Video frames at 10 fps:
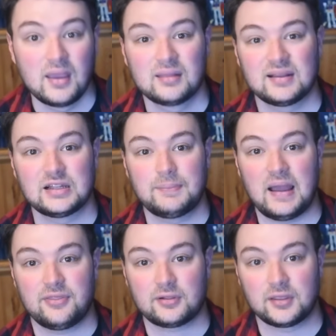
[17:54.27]

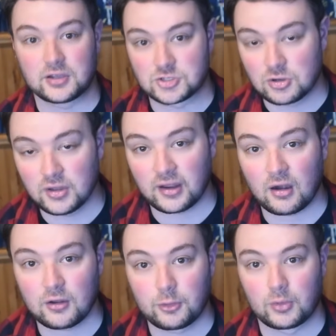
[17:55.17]
telepathically controlling
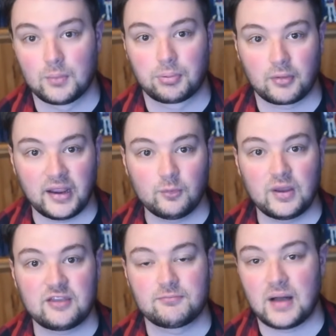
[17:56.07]
her through a
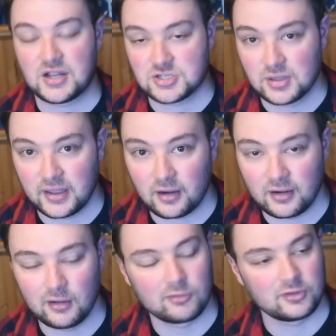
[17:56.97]
brainwave modulator
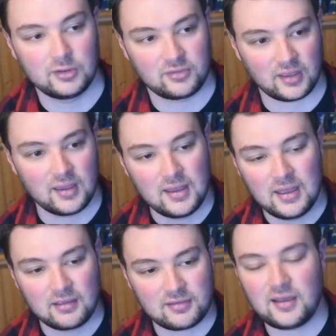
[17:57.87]
and also using
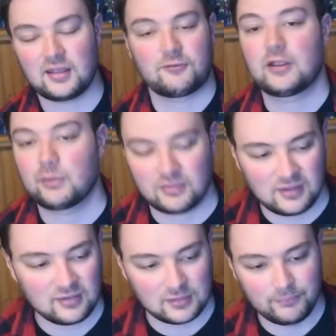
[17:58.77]
sonic
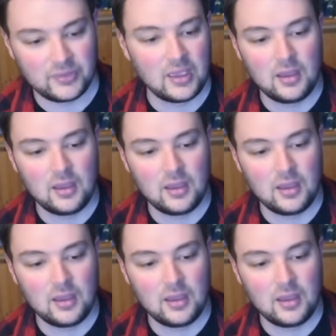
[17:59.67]
frequencies and